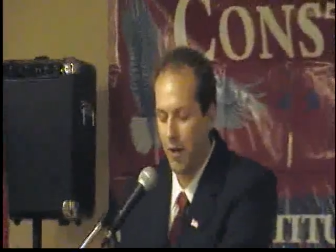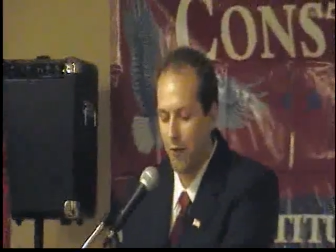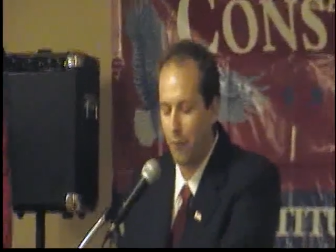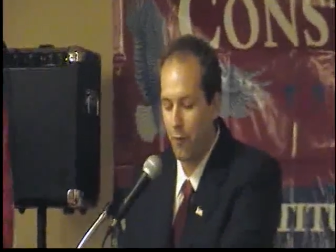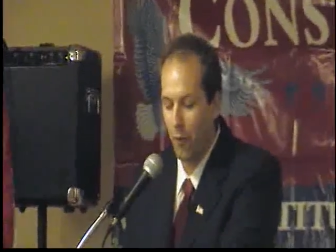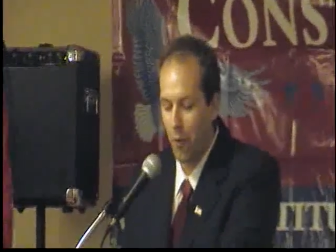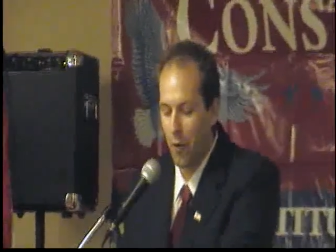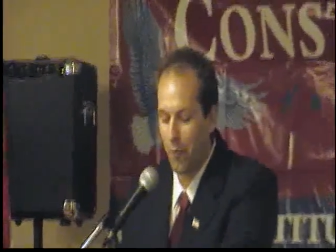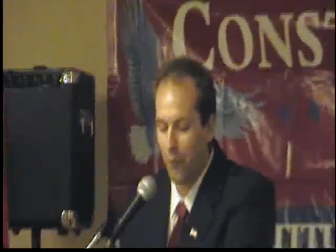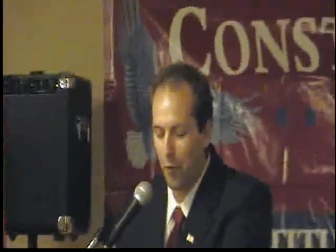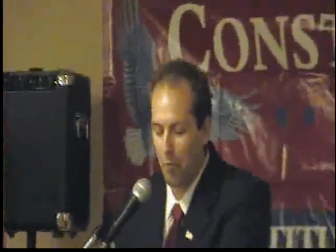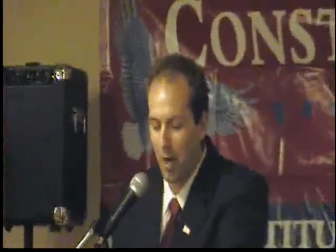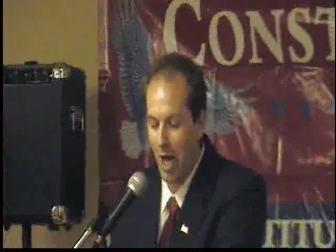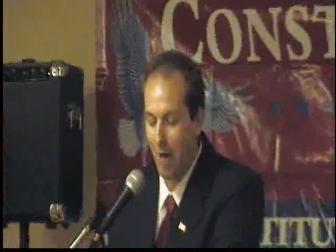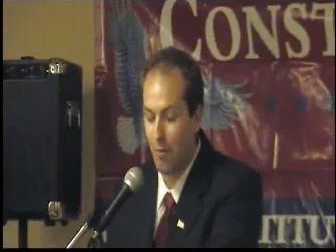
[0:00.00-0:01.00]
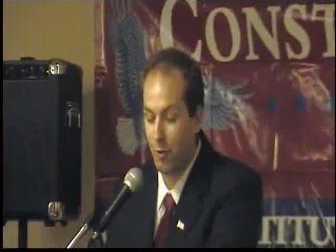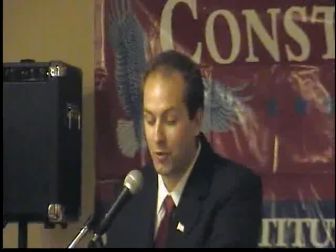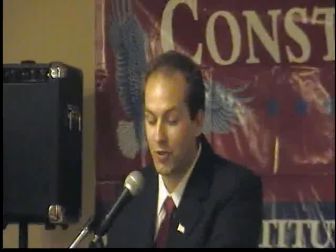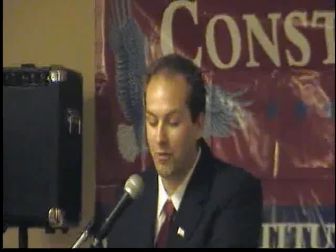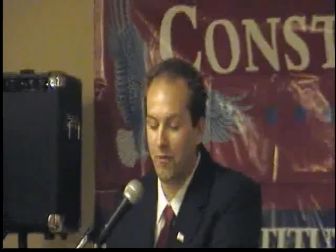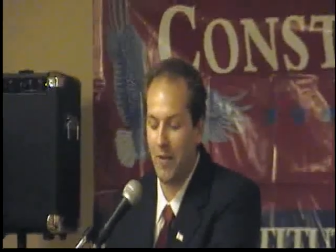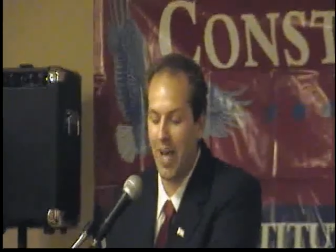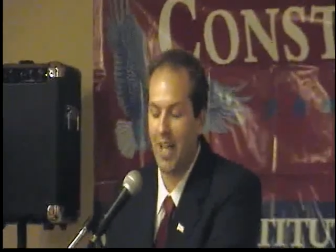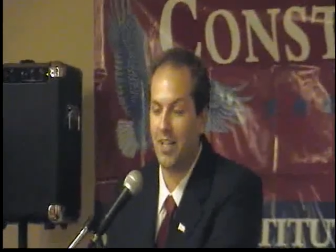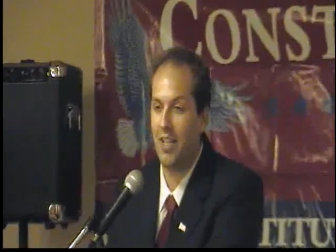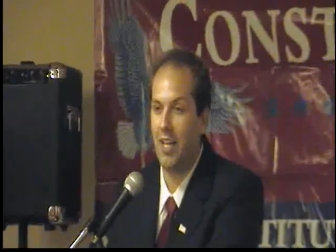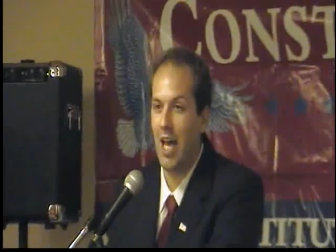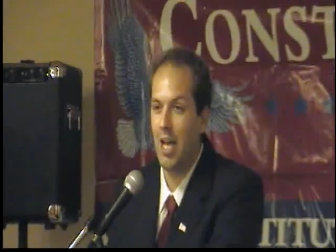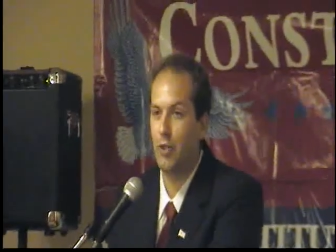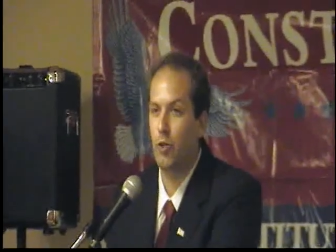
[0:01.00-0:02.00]
Therefore, if Obama was in
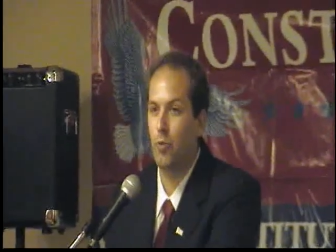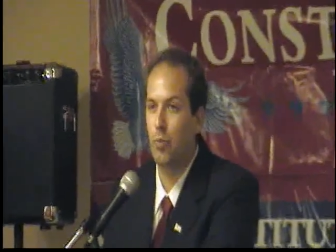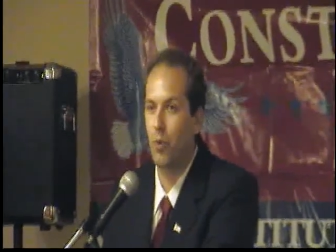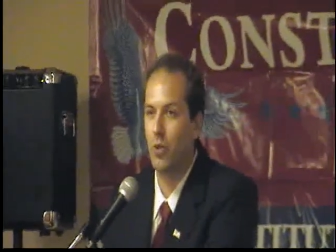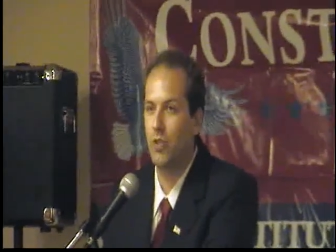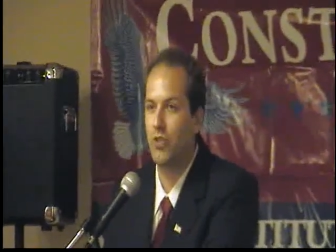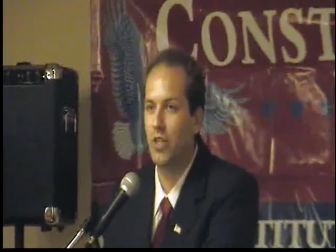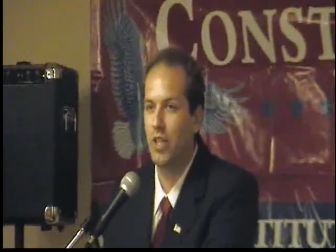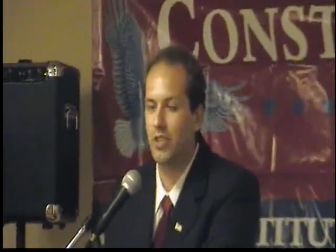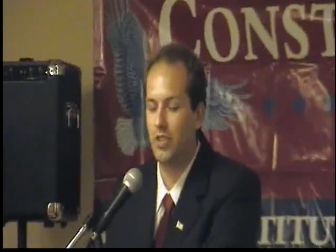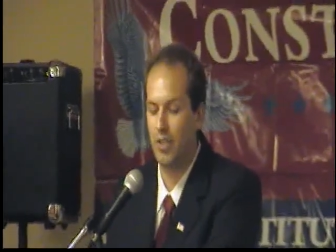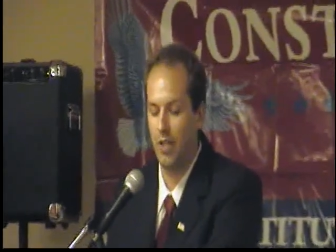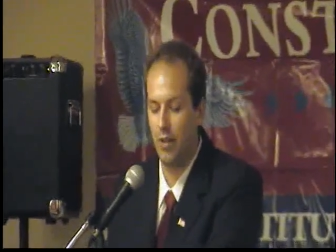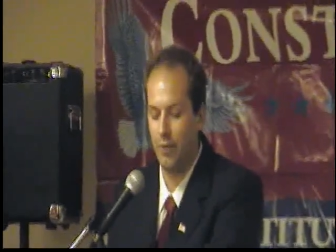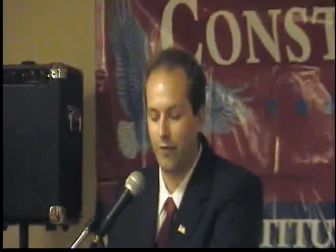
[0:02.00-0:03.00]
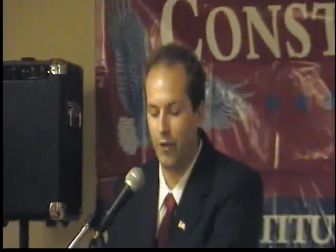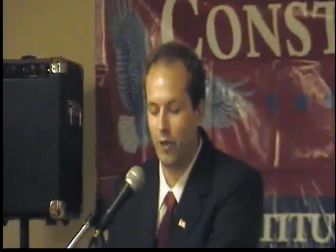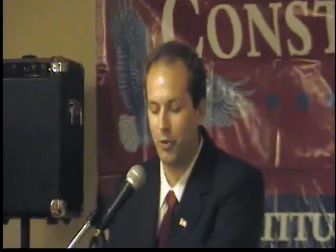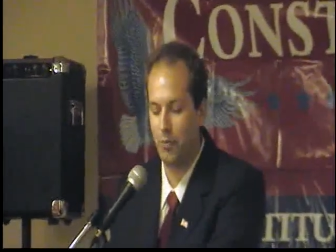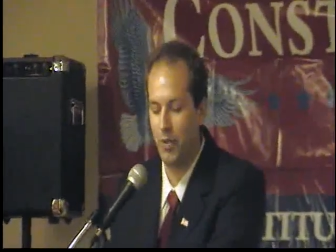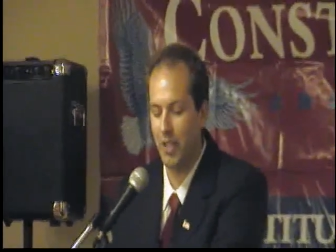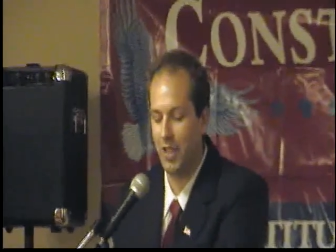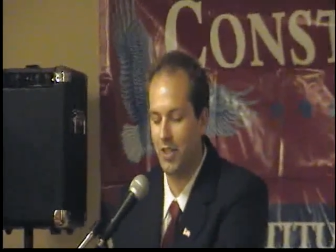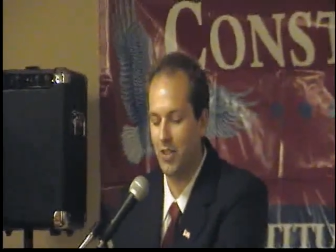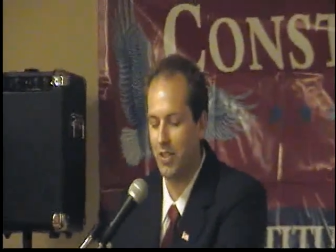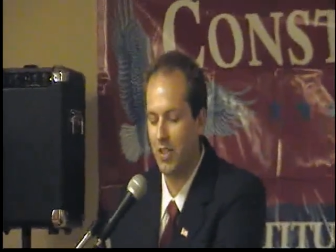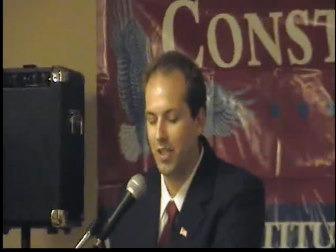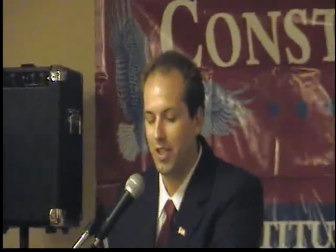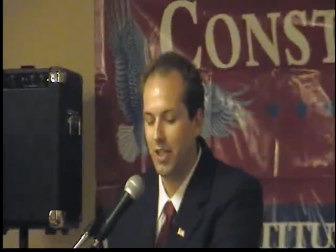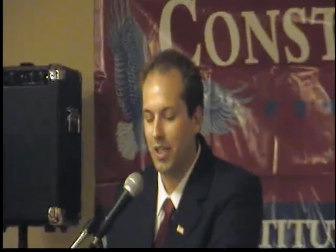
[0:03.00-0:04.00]
fact a natural born citizen in the first
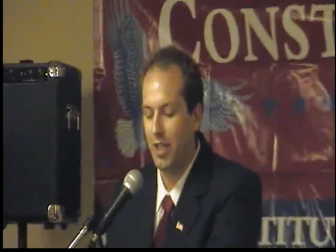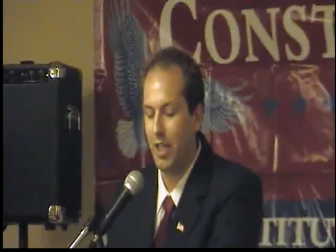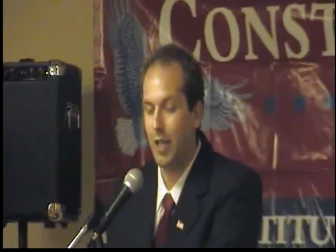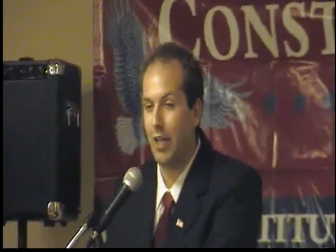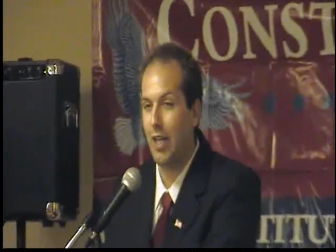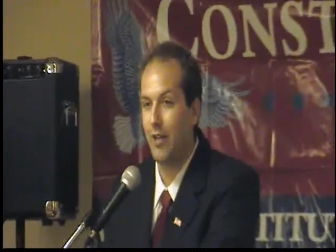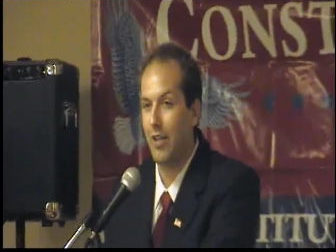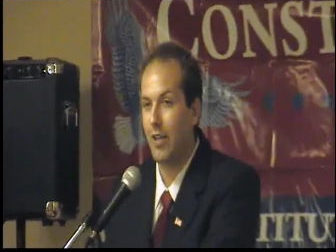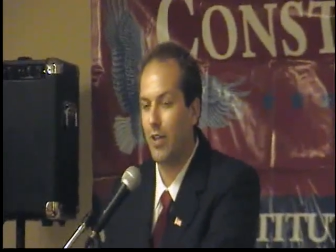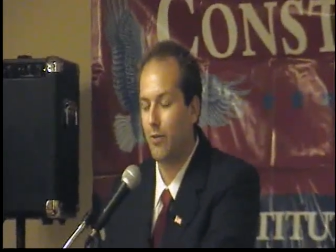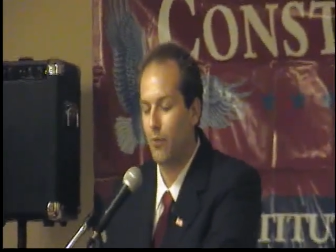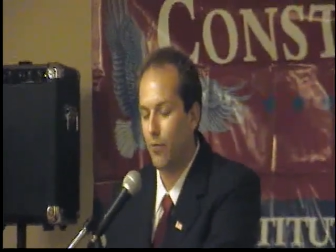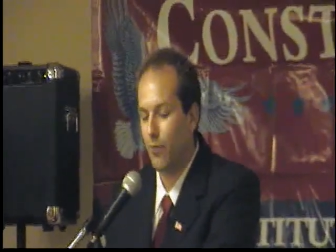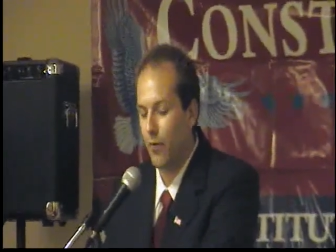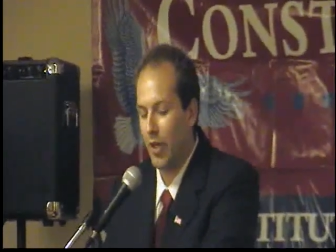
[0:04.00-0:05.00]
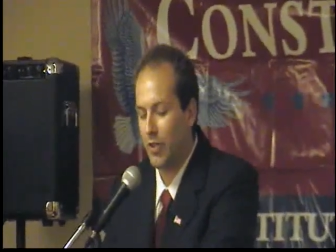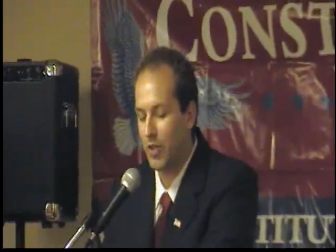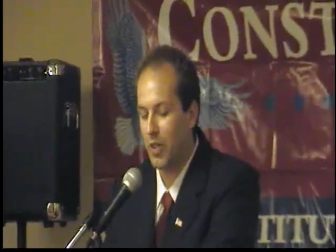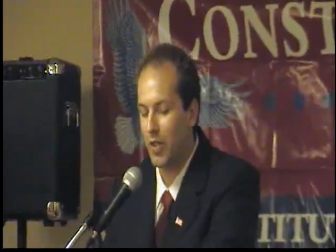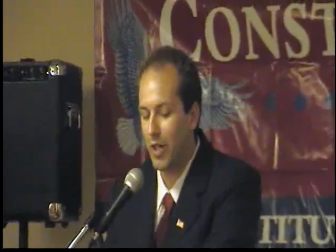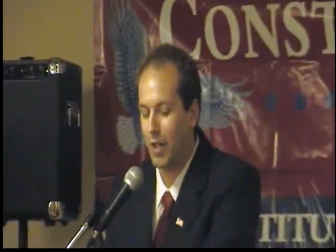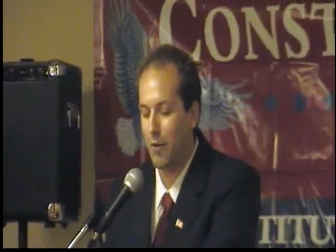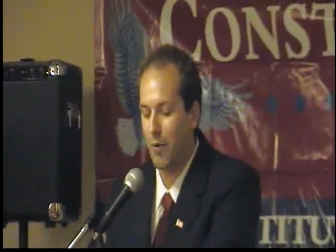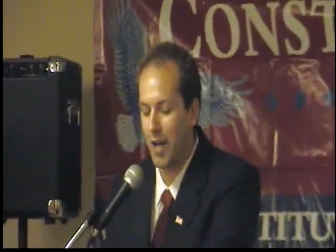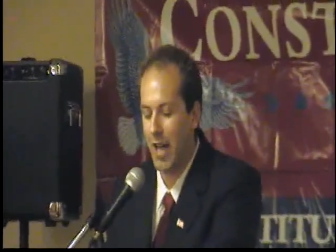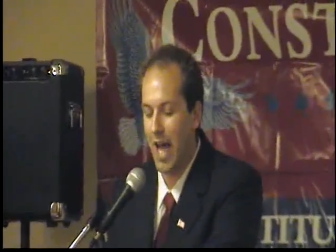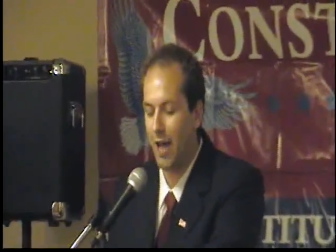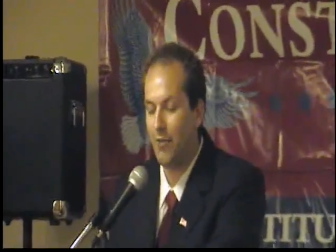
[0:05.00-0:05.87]
place, he, he has clearly